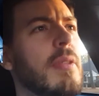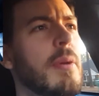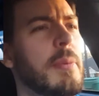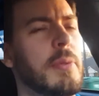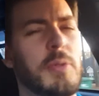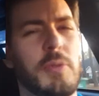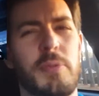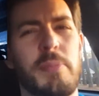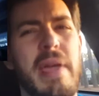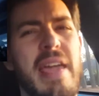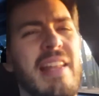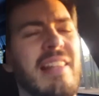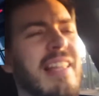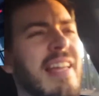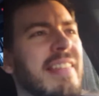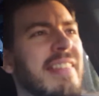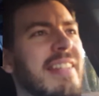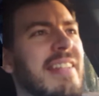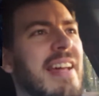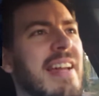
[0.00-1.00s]
which was made in
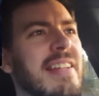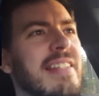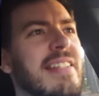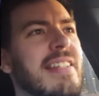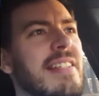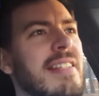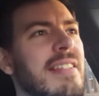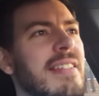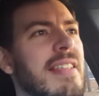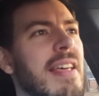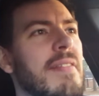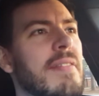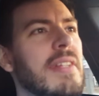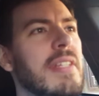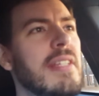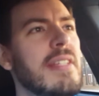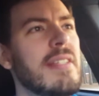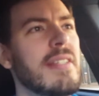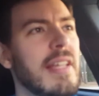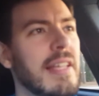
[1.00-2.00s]
like the
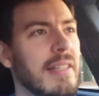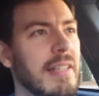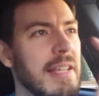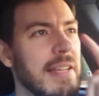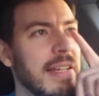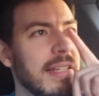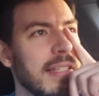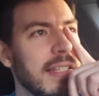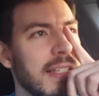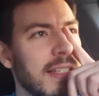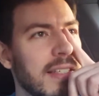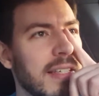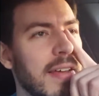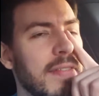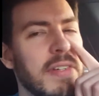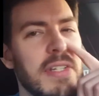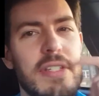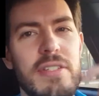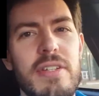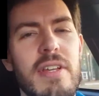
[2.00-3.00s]
1970s, like late
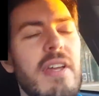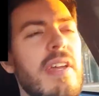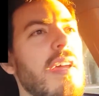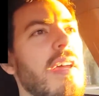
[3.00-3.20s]
1970s.